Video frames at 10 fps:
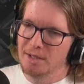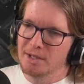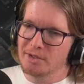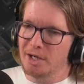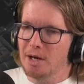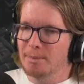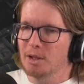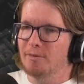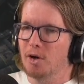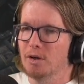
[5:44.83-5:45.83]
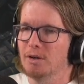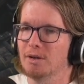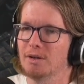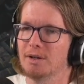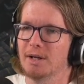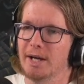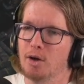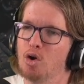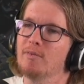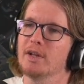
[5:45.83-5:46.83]
So I'm going to vote and
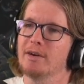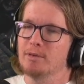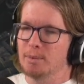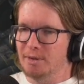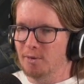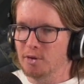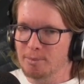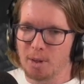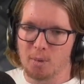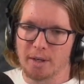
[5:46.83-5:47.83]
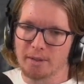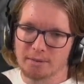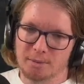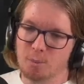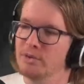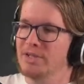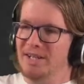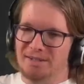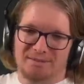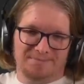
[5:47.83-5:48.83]
hopefully everybody votes my way. We'll see.